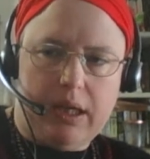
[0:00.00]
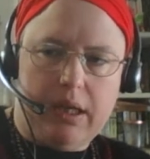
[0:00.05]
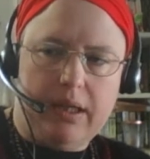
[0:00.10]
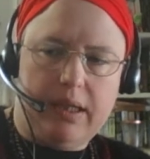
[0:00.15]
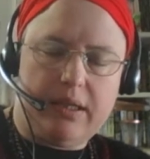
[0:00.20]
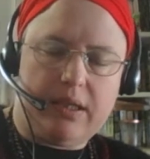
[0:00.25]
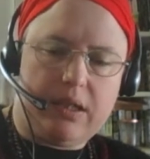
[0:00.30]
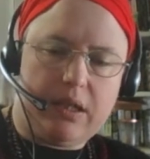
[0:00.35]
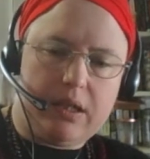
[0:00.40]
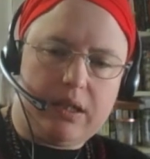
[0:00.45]

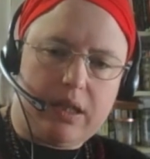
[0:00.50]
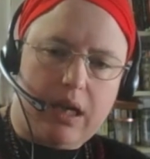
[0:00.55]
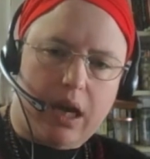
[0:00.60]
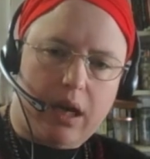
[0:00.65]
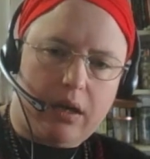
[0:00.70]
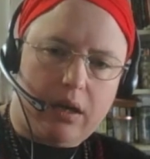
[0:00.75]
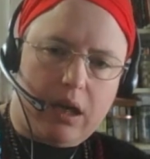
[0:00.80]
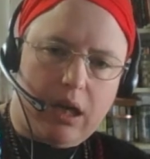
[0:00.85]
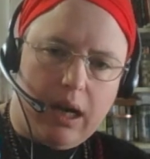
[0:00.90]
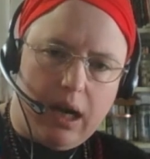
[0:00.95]
This is
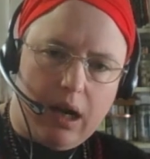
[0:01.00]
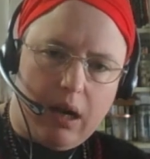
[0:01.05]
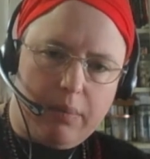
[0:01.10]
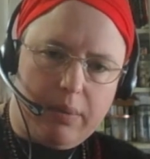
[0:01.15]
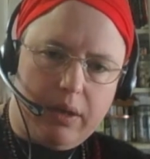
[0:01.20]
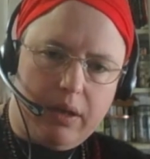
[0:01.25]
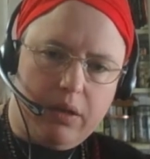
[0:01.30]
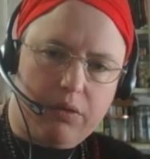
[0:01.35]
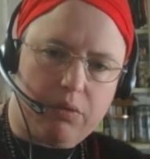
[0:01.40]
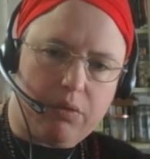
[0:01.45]
not
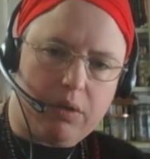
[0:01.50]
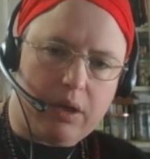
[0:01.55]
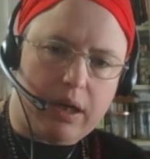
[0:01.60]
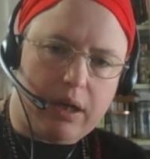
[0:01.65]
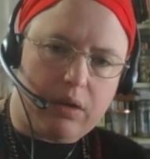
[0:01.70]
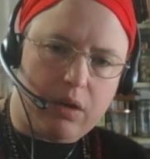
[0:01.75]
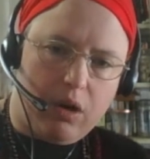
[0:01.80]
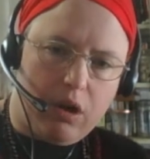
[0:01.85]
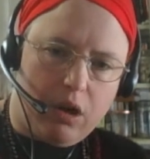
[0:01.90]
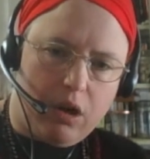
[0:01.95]
common
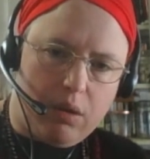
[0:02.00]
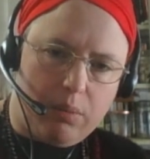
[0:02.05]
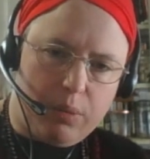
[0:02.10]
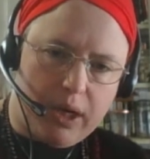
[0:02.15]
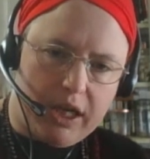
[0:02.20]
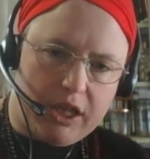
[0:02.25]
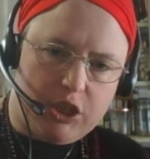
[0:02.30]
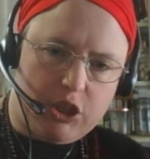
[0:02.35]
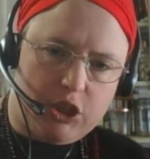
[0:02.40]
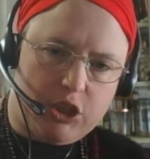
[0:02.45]
throughout all
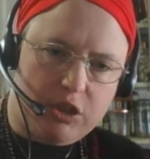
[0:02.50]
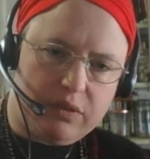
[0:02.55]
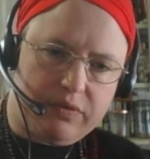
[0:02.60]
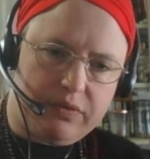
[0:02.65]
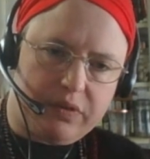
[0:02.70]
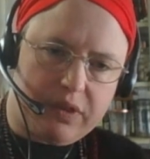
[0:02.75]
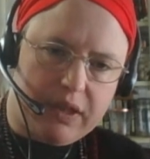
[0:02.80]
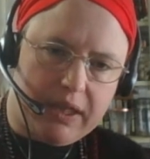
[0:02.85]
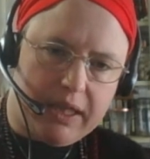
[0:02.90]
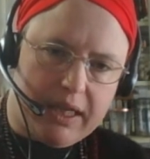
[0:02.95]
branches of
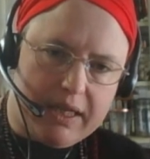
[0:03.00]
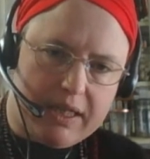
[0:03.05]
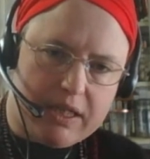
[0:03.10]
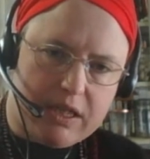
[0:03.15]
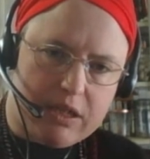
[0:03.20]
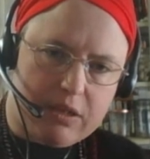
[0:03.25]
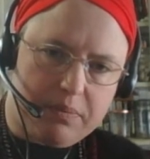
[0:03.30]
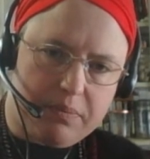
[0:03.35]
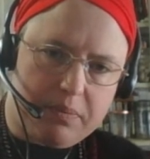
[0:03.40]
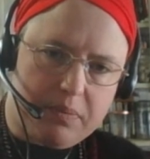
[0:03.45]

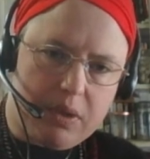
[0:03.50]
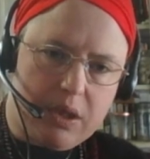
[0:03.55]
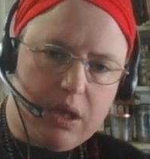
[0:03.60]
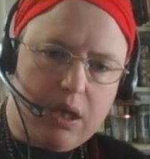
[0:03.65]
Filianism,